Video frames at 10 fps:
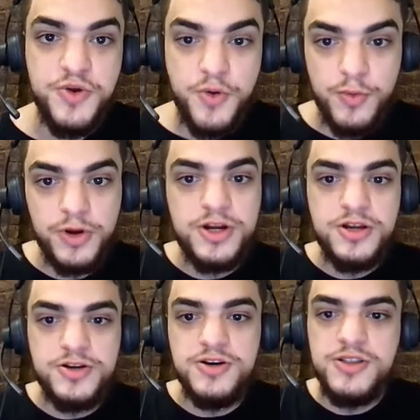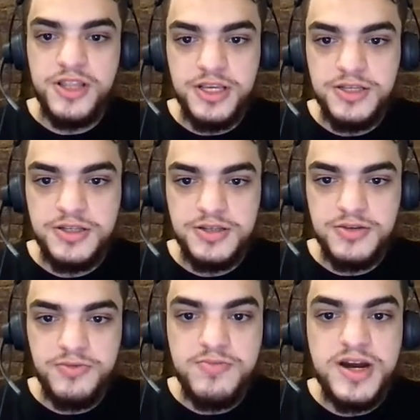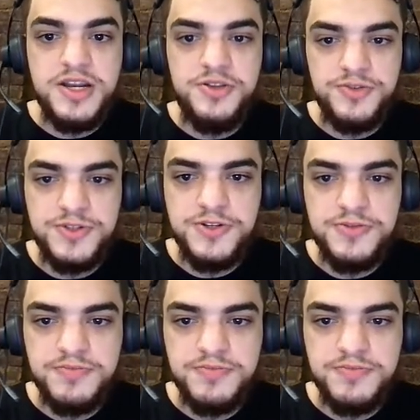We're going to call this remindUser.